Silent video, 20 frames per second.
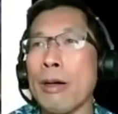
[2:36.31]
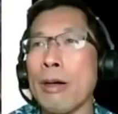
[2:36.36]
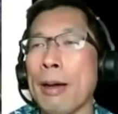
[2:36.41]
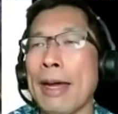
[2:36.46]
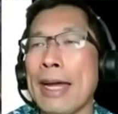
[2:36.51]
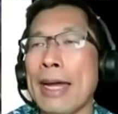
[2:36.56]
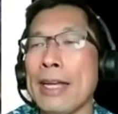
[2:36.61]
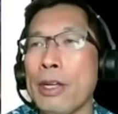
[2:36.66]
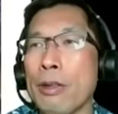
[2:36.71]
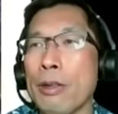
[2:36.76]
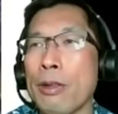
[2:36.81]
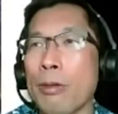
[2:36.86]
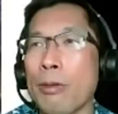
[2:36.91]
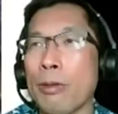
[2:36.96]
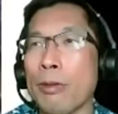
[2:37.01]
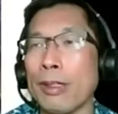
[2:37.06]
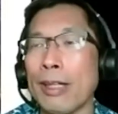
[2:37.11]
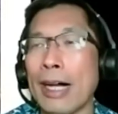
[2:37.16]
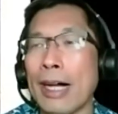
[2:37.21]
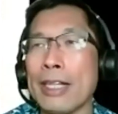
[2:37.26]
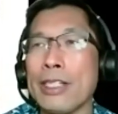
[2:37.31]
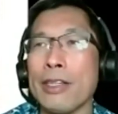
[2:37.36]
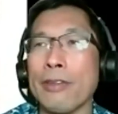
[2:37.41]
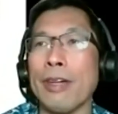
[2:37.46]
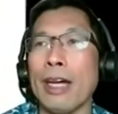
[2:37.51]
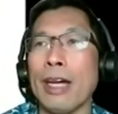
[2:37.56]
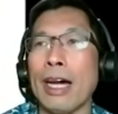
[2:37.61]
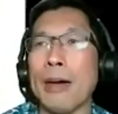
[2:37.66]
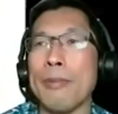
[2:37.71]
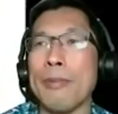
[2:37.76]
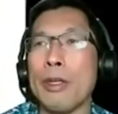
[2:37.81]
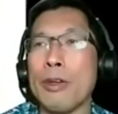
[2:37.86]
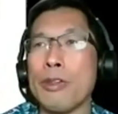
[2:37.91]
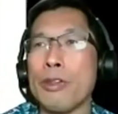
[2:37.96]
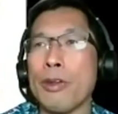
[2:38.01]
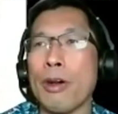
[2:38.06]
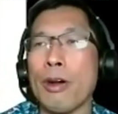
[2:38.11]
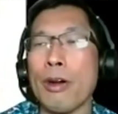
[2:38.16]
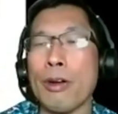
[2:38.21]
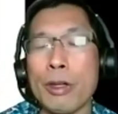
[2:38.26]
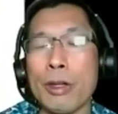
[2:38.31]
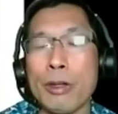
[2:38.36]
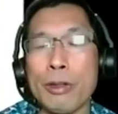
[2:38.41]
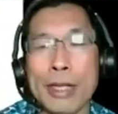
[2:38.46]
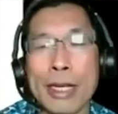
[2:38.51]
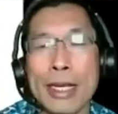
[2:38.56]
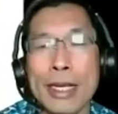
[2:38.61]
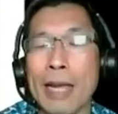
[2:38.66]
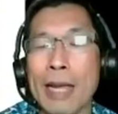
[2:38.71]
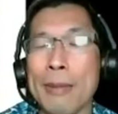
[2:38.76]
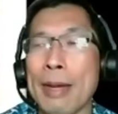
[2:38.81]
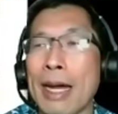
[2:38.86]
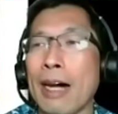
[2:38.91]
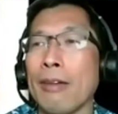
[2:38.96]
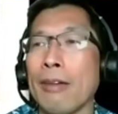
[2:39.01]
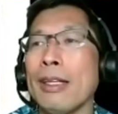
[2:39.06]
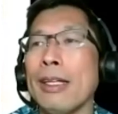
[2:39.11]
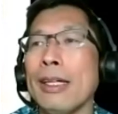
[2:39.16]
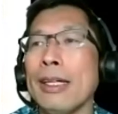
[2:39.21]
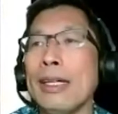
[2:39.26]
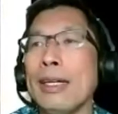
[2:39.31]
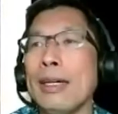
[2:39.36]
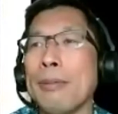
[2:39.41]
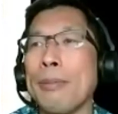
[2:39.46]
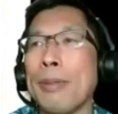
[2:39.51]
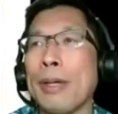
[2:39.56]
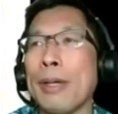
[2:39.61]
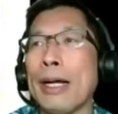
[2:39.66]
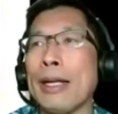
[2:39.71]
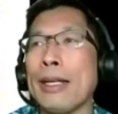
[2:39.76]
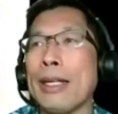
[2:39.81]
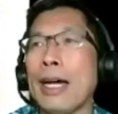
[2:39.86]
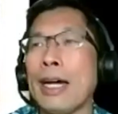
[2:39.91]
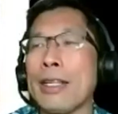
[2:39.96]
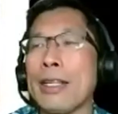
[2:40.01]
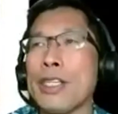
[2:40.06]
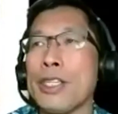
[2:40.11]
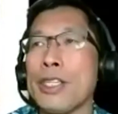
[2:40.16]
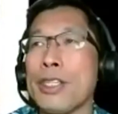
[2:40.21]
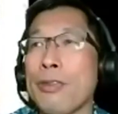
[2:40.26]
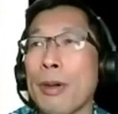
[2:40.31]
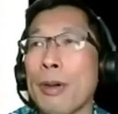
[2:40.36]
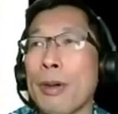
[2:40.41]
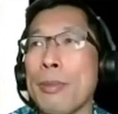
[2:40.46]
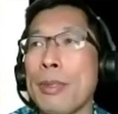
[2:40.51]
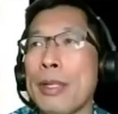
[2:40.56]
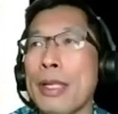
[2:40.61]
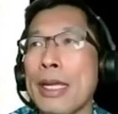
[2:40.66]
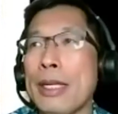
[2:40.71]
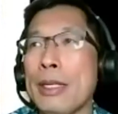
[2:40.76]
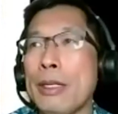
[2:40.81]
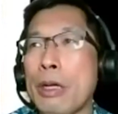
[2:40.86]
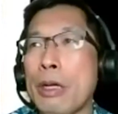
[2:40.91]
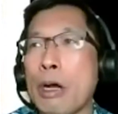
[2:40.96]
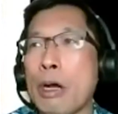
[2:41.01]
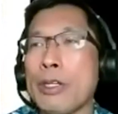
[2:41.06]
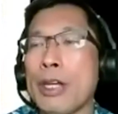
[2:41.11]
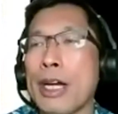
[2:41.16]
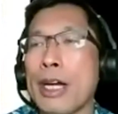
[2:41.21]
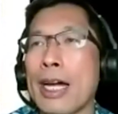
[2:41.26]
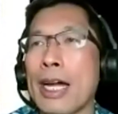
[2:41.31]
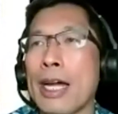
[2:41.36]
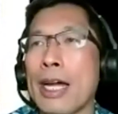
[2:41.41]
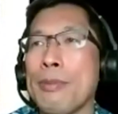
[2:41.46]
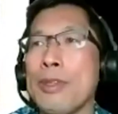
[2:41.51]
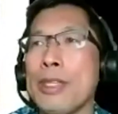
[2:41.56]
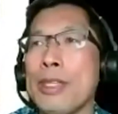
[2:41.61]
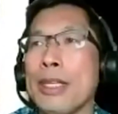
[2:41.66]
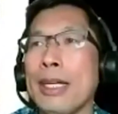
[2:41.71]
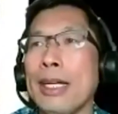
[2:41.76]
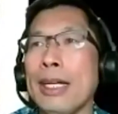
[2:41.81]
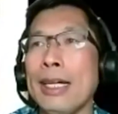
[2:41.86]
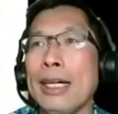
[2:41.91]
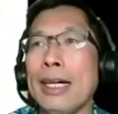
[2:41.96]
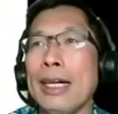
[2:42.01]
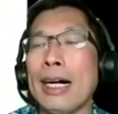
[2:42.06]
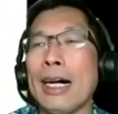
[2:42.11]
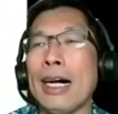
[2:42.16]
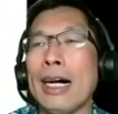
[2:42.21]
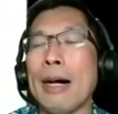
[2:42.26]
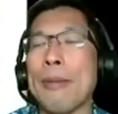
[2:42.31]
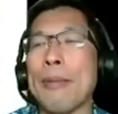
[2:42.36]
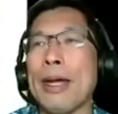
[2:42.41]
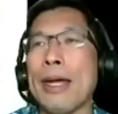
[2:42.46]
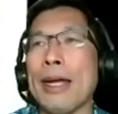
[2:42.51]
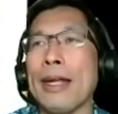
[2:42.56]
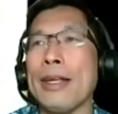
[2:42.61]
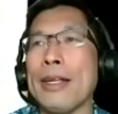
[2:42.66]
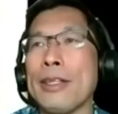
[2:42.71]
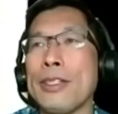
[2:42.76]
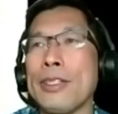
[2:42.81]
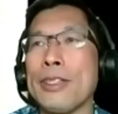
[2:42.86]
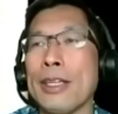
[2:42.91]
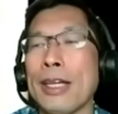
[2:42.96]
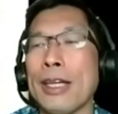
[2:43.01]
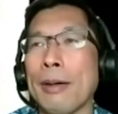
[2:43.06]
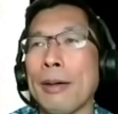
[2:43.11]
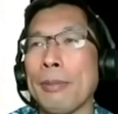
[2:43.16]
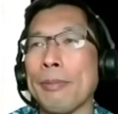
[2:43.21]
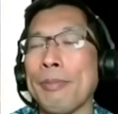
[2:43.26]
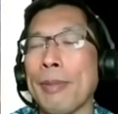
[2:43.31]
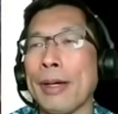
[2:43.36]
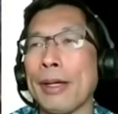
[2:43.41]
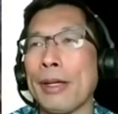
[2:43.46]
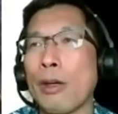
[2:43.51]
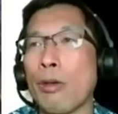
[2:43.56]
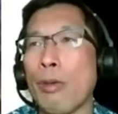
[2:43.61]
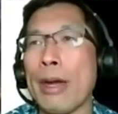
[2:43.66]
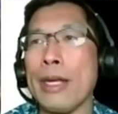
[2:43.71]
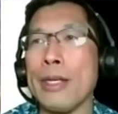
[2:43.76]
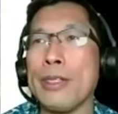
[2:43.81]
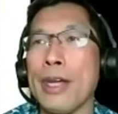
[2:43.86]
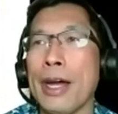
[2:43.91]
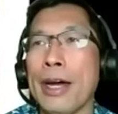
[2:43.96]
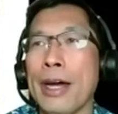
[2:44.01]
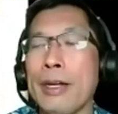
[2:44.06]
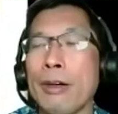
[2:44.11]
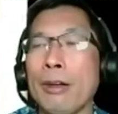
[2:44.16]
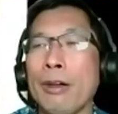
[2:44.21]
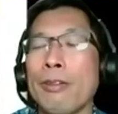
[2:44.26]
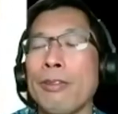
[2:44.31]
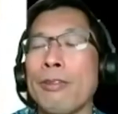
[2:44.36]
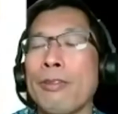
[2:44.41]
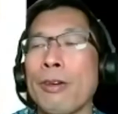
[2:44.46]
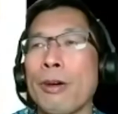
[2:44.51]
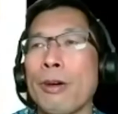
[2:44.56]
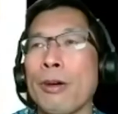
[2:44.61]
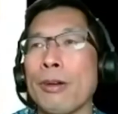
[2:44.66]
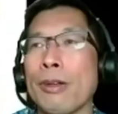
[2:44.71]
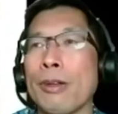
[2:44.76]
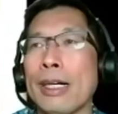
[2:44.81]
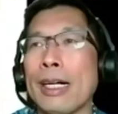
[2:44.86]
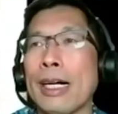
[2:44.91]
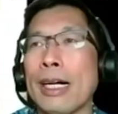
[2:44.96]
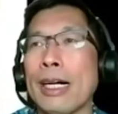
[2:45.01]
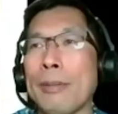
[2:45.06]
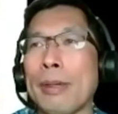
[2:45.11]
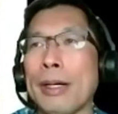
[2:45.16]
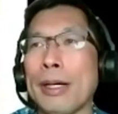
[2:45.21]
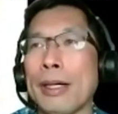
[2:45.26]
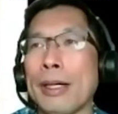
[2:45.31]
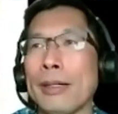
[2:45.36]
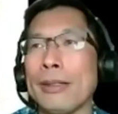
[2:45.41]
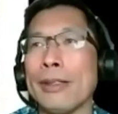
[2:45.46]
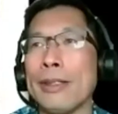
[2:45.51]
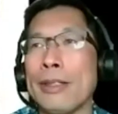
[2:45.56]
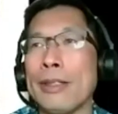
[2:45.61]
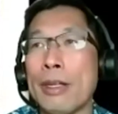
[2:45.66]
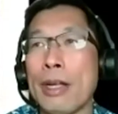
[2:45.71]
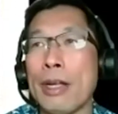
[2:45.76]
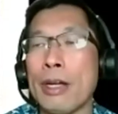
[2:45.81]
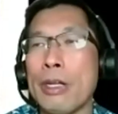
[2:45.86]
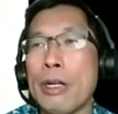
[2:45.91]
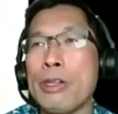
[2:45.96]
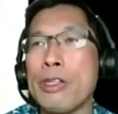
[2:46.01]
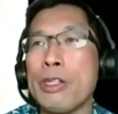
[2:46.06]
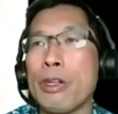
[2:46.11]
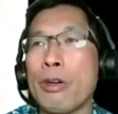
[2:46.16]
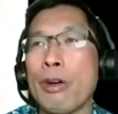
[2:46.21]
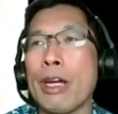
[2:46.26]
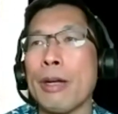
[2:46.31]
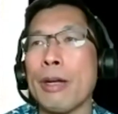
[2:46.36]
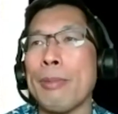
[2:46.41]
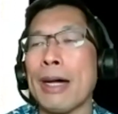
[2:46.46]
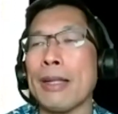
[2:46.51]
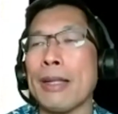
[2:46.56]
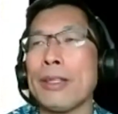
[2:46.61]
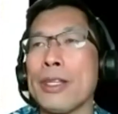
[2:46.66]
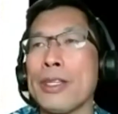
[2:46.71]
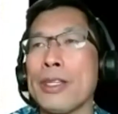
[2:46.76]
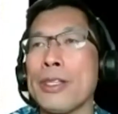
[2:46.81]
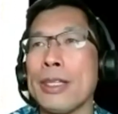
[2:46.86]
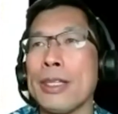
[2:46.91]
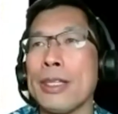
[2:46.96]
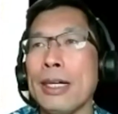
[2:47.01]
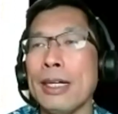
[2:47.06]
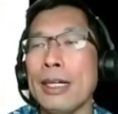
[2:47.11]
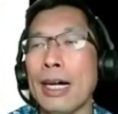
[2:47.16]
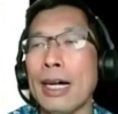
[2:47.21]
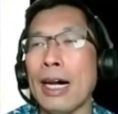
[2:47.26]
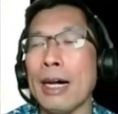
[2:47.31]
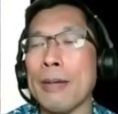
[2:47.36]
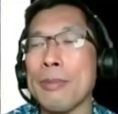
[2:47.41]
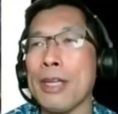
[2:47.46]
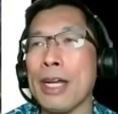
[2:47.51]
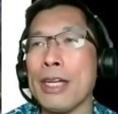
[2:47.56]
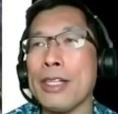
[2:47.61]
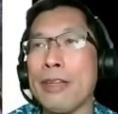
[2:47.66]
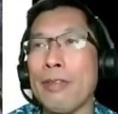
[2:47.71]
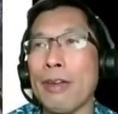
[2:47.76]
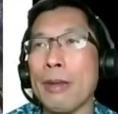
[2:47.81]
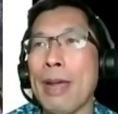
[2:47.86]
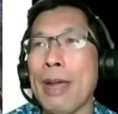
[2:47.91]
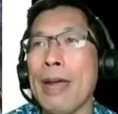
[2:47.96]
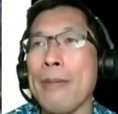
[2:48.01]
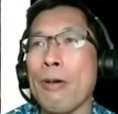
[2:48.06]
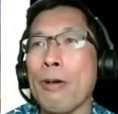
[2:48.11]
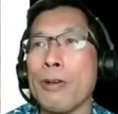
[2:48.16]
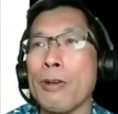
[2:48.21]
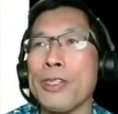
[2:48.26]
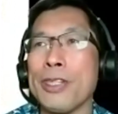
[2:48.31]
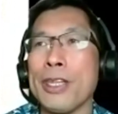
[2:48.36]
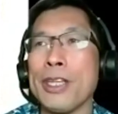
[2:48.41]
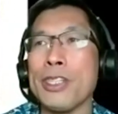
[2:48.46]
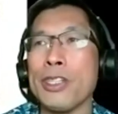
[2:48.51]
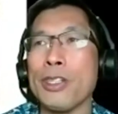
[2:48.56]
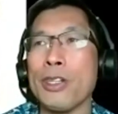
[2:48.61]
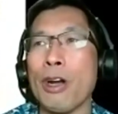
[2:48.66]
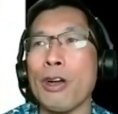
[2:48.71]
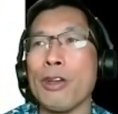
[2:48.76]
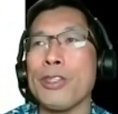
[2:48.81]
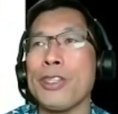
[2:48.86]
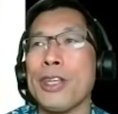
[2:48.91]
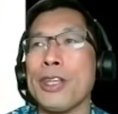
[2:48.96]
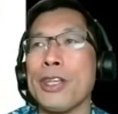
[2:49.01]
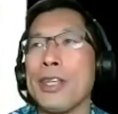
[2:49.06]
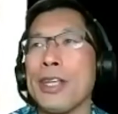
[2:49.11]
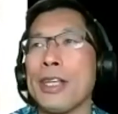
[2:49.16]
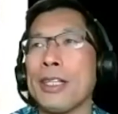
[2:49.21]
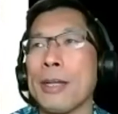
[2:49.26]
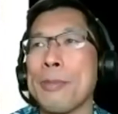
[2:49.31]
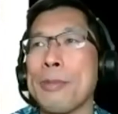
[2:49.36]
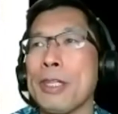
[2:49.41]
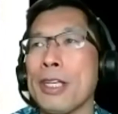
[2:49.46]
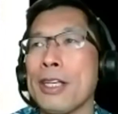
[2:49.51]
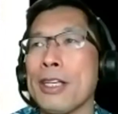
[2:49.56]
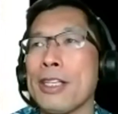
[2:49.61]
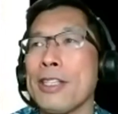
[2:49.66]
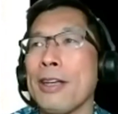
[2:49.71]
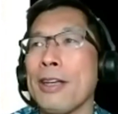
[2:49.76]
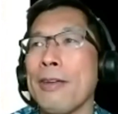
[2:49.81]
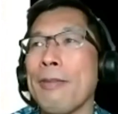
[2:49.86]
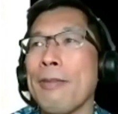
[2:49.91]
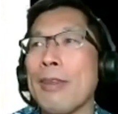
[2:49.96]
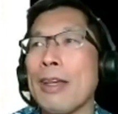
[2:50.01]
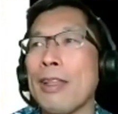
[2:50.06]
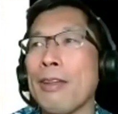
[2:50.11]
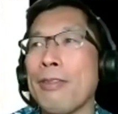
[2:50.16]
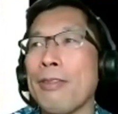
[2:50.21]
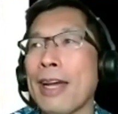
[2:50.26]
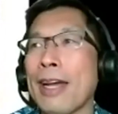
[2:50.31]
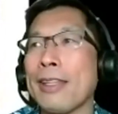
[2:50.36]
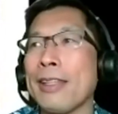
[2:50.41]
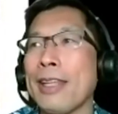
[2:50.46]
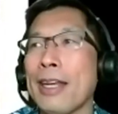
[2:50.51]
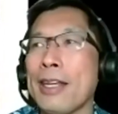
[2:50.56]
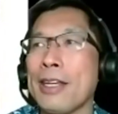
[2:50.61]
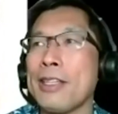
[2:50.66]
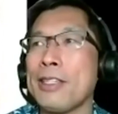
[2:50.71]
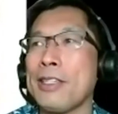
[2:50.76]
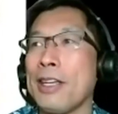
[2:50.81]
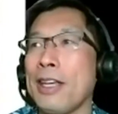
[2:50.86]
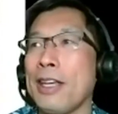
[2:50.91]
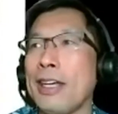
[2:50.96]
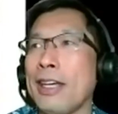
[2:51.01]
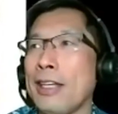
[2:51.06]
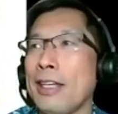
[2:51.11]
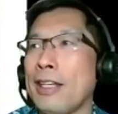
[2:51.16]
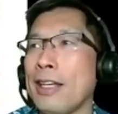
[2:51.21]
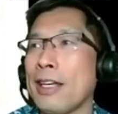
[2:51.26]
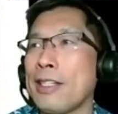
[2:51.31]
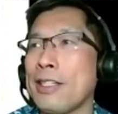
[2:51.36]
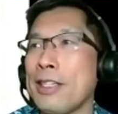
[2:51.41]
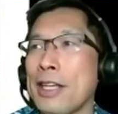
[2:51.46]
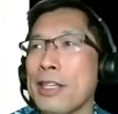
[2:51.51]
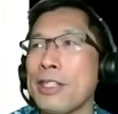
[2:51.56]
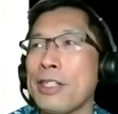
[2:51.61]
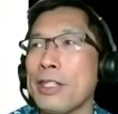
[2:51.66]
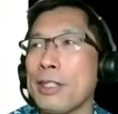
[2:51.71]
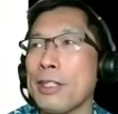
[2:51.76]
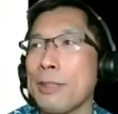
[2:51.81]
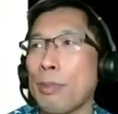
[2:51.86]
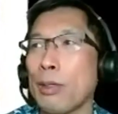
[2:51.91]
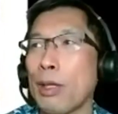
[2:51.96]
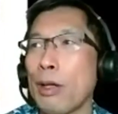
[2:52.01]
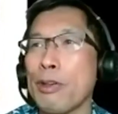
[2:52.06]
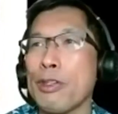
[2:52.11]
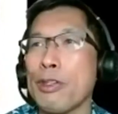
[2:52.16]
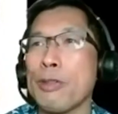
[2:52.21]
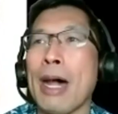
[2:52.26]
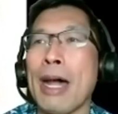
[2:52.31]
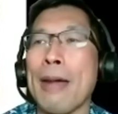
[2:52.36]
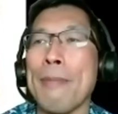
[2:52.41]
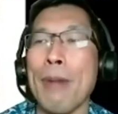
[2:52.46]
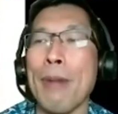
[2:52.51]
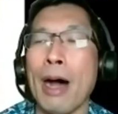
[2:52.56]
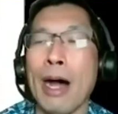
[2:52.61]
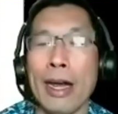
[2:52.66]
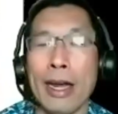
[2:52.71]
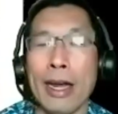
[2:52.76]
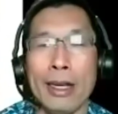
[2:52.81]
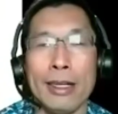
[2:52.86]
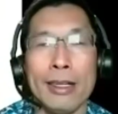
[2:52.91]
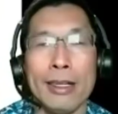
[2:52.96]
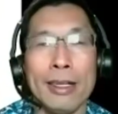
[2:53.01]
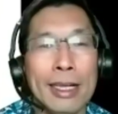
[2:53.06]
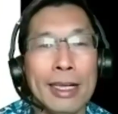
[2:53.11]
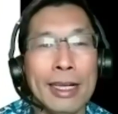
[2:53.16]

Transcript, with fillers: Actually, there were lots of um, news articles that came out, but uh, this is from the New York Times. Um, and it's uh, a great title for uh, a, a, news story about this um, scientific paper, Six Stars, Six Eclipses, The Fact That ex It Exists Blows My Mind.